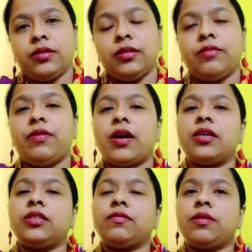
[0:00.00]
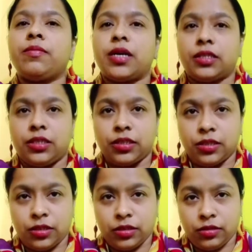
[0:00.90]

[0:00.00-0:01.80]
the flowers of the mustard,